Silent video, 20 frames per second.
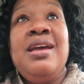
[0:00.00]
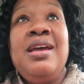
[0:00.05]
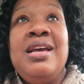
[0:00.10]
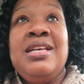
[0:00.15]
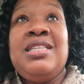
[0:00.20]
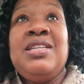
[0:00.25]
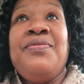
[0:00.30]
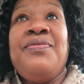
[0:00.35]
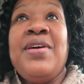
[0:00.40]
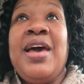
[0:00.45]

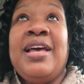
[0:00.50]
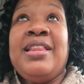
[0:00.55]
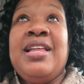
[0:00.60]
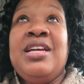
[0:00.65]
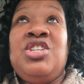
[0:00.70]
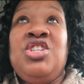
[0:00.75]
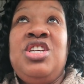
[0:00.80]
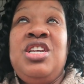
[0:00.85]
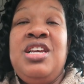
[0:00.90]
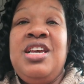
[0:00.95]
It's the fact
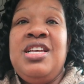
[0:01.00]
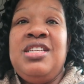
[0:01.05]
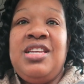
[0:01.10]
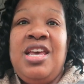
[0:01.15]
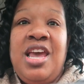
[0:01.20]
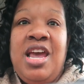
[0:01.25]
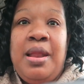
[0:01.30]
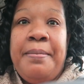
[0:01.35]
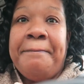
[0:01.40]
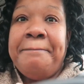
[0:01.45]
that she
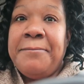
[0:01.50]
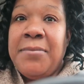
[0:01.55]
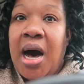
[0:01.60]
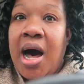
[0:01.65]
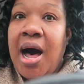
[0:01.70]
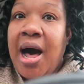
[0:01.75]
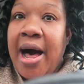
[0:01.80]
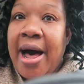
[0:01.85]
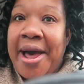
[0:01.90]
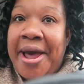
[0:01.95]
is in
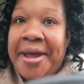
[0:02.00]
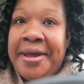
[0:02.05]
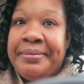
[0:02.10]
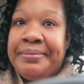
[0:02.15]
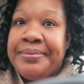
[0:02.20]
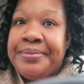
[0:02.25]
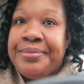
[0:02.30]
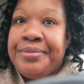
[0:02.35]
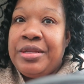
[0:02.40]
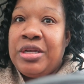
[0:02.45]
my